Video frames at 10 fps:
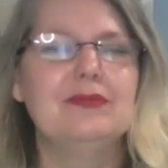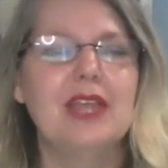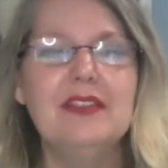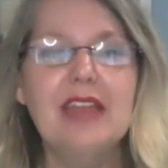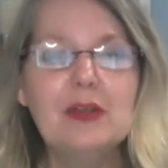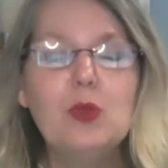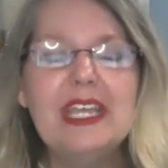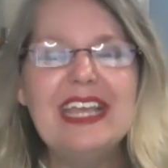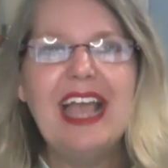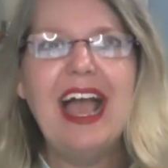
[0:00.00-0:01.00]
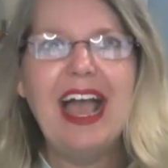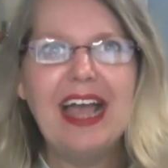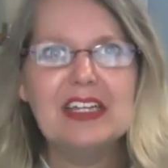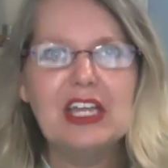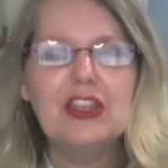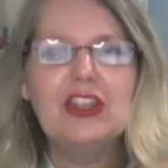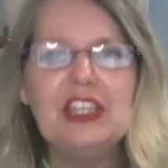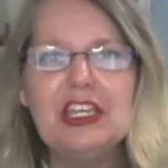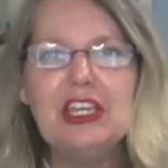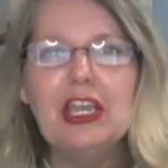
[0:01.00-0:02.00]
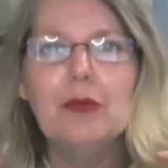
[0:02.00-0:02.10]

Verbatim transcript: And then we had the